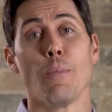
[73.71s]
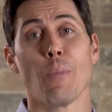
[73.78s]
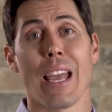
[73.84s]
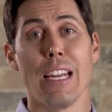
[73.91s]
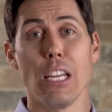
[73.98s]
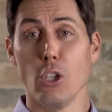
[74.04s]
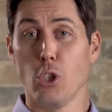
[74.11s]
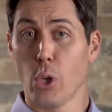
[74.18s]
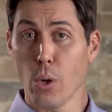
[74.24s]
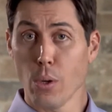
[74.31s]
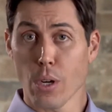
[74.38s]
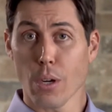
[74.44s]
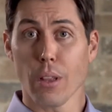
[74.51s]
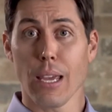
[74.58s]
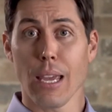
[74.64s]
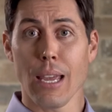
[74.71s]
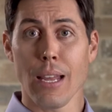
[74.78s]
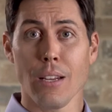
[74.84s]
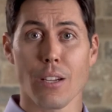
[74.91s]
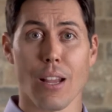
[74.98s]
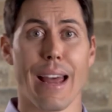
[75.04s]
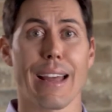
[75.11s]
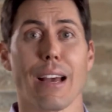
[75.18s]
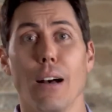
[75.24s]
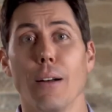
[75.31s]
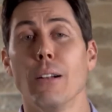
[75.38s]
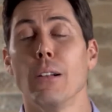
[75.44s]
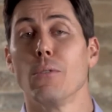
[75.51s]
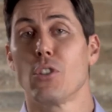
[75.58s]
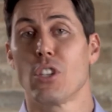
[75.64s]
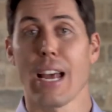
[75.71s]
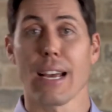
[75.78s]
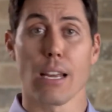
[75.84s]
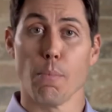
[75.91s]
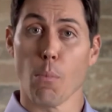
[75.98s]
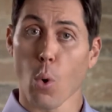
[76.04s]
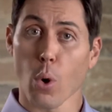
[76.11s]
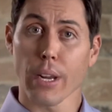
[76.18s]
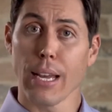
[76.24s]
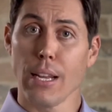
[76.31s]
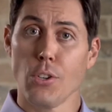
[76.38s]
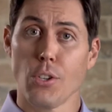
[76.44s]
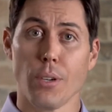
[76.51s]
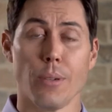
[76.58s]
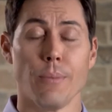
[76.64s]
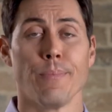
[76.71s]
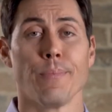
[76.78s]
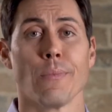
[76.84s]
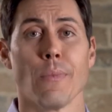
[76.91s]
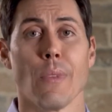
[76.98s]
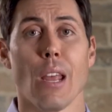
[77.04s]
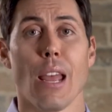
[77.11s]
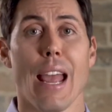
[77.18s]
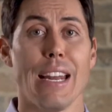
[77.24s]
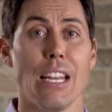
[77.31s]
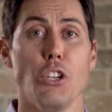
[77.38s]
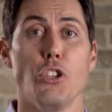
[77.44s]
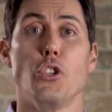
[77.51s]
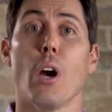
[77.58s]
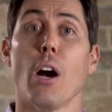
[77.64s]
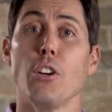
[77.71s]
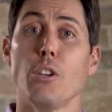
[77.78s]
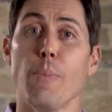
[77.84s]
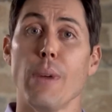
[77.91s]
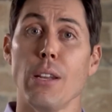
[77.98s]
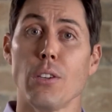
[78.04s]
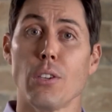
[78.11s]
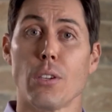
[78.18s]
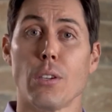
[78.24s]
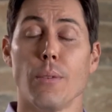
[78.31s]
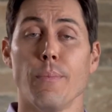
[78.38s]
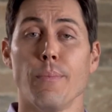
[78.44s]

any junior liens like a second mortgage, any judgments,